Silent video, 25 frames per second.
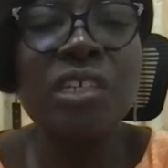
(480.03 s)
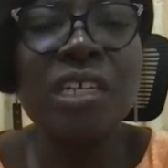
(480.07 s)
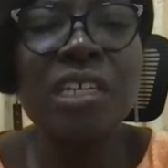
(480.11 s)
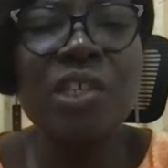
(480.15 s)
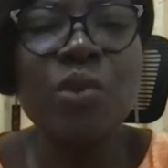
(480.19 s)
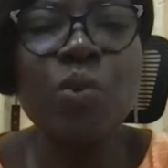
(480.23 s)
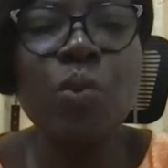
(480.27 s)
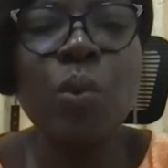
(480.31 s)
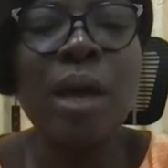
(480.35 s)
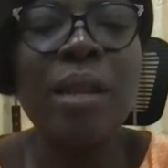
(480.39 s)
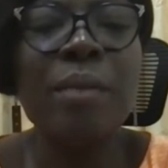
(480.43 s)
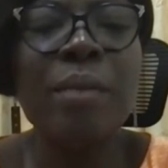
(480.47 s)

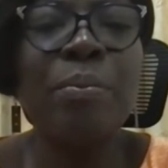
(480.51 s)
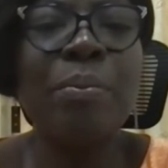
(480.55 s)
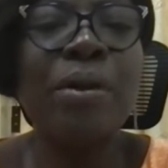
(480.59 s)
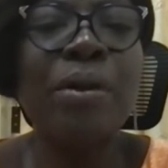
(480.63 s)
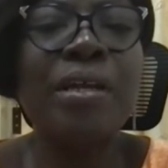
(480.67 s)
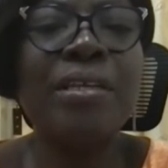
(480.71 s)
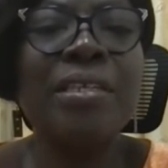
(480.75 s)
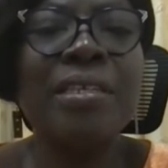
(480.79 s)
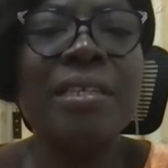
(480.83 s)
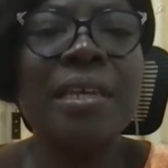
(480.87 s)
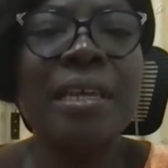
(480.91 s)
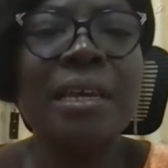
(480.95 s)
just one
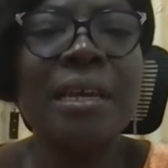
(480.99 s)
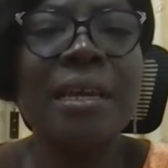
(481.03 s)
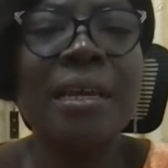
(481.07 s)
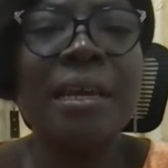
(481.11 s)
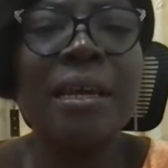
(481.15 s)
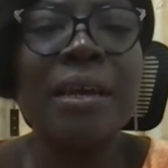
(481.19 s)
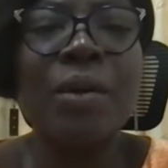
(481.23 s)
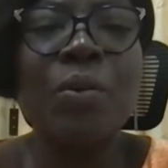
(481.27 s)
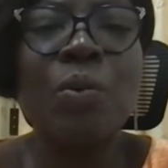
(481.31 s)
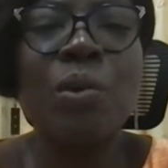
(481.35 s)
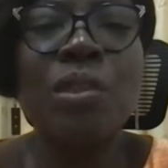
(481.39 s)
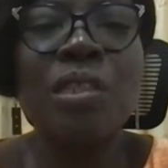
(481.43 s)
person
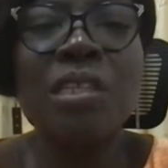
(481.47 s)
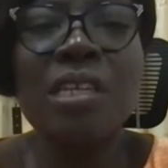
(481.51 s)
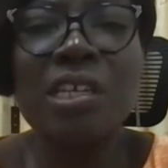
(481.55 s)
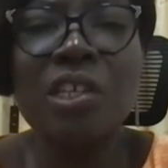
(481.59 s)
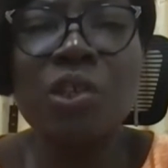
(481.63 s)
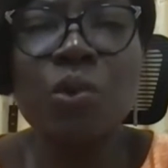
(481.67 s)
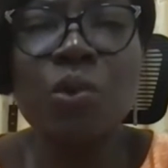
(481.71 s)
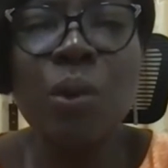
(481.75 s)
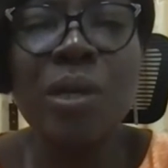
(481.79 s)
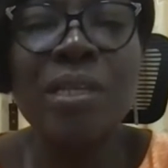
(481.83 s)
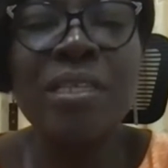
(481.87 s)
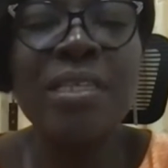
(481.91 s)
with
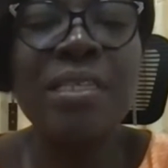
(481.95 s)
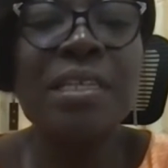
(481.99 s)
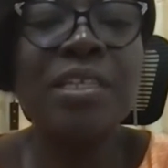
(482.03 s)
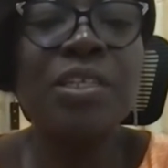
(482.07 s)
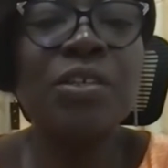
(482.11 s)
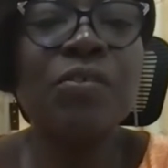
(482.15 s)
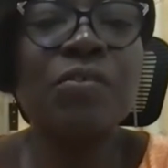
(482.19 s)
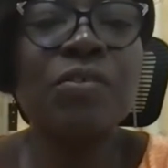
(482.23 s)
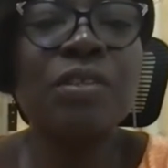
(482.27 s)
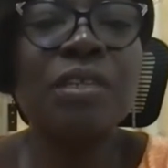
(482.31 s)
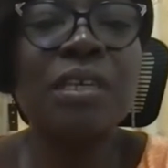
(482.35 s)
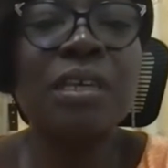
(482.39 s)
just one
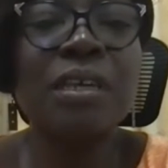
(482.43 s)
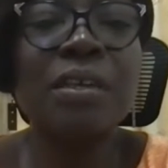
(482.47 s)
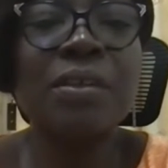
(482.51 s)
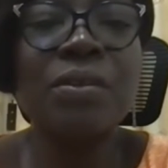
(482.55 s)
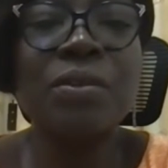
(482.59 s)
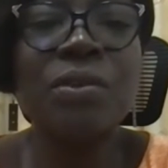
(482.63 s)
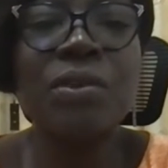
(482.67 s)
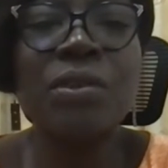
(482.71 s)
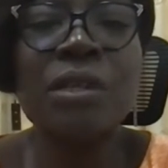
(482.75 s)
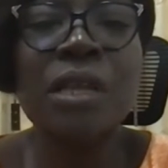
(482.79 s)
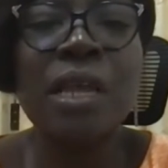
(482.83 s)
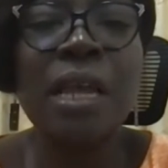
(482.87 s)
set of
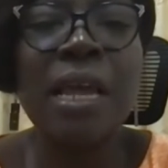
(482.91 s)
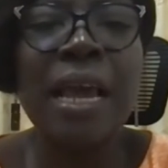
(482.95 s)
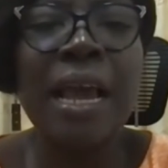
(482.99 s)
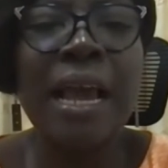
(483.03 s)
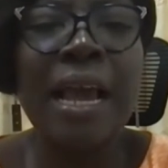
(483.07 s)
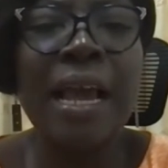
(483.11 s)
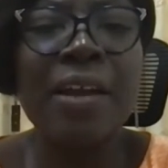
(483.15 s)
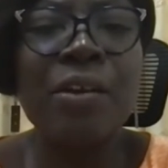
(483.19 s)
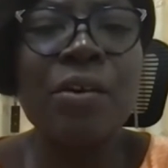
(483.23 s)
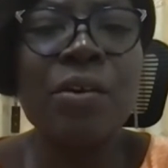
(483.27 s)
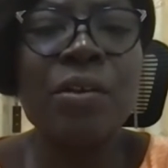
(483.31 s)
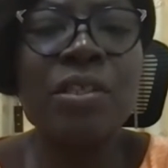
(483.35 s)
skills
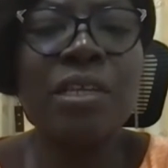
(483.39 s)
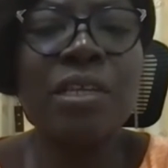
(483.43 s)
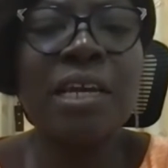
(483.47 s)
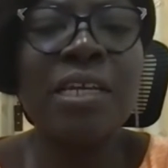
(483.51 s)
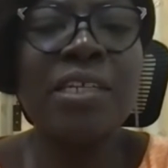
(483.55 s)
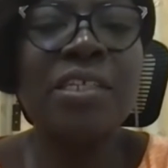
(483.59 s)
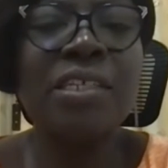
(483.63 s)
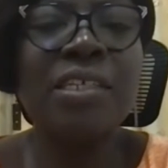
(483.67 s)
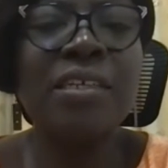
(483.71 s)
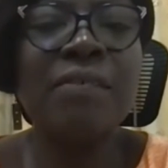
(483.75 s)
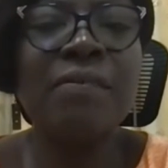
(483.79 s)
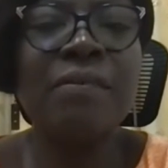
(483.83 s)
cannot
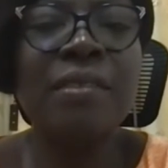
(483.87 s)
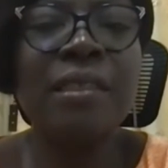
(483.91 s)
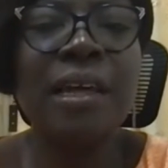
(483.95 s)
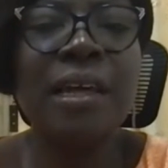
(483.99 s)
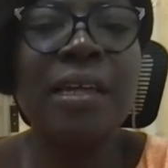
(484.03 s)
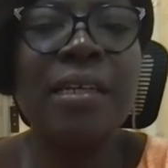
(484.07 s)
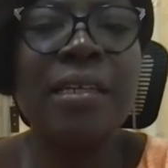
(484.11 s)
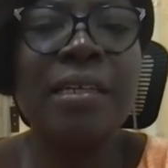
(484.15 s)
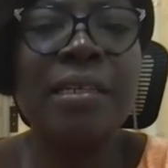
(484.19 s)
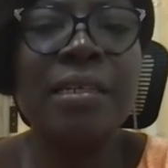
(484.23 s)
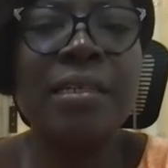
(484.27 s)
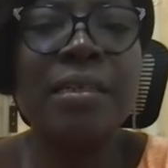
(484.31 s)
achieve that.